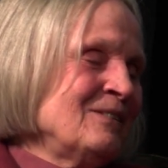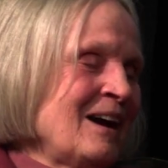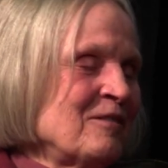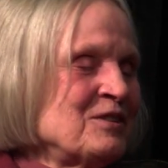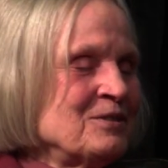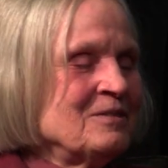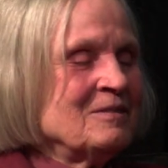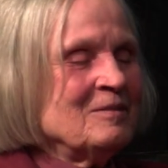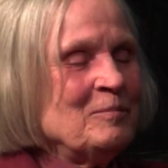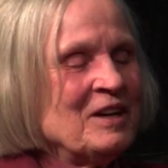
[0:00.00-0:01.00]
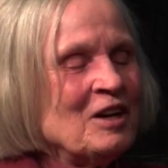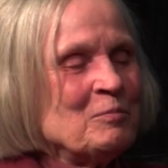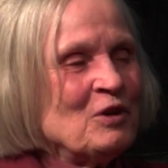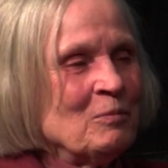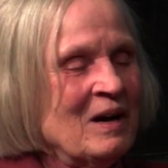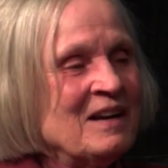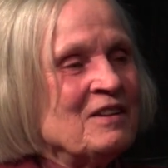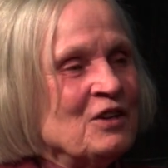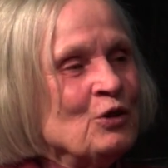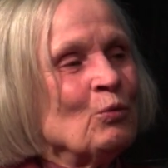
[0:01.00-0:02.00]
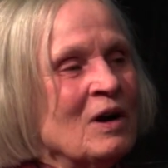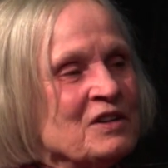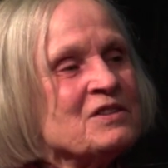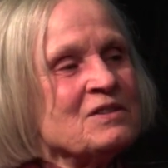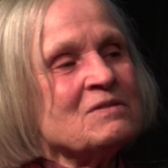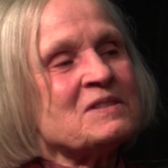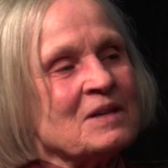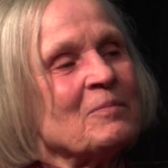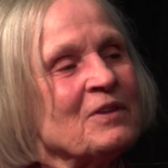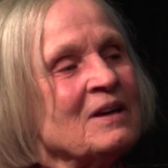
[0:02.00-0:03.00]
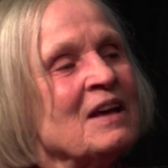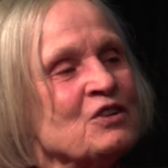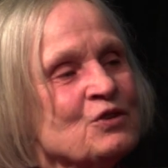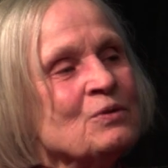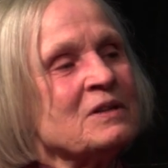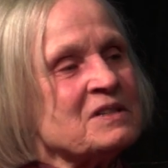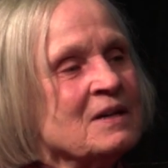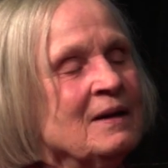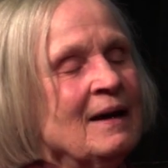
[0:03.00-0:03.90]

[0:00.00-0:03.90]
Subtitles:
have to make up your mind that you want to mm-hmm. do something and do it.